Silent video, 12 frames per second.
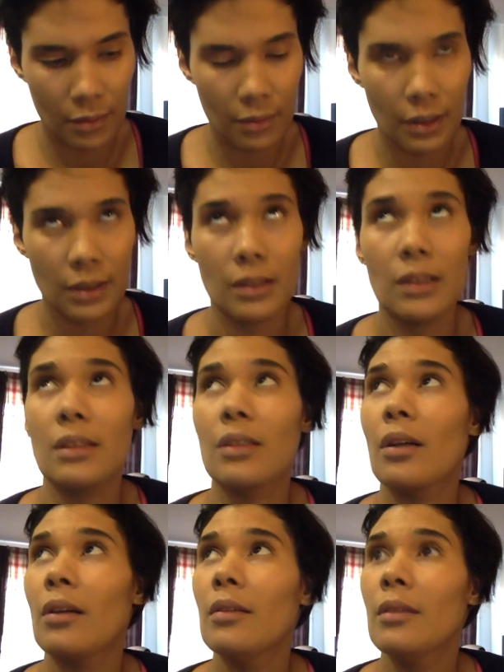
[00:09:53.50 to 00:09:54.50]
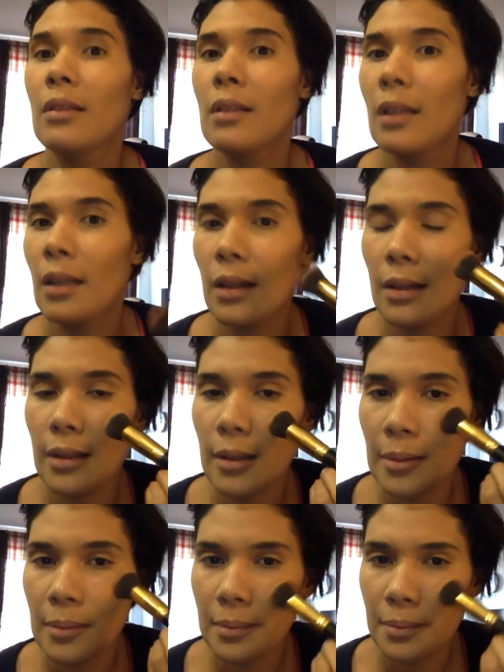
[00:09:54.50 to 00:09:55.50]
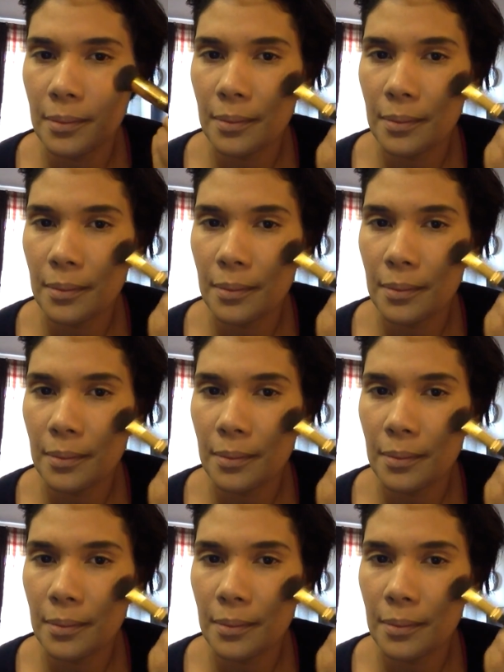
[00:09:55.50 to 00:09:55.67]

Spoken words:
what does it call? Um,